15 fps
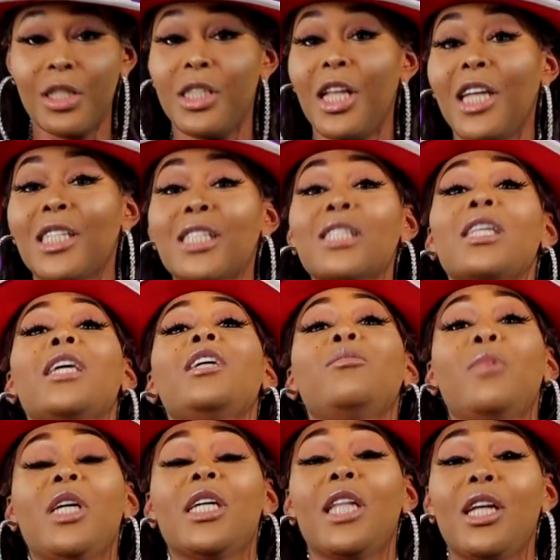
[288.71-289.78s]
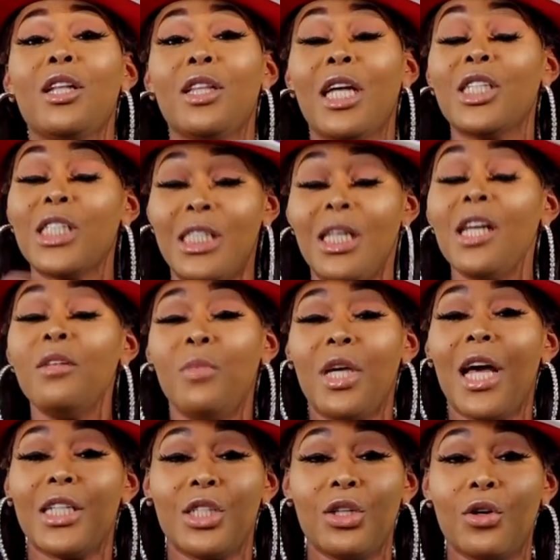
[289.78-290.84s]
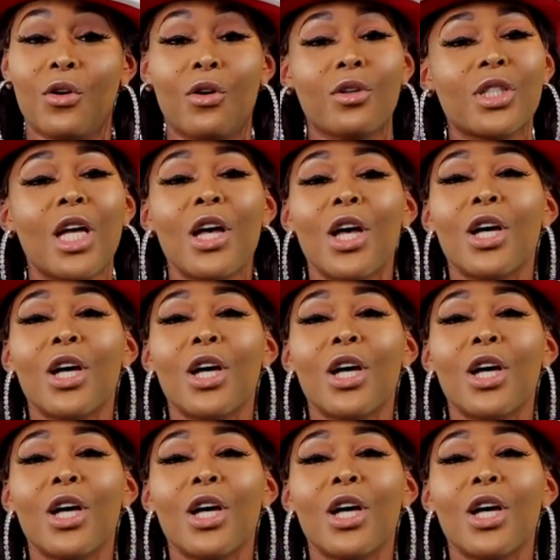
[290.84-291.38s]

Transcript: They seen me and they seen me as the girls.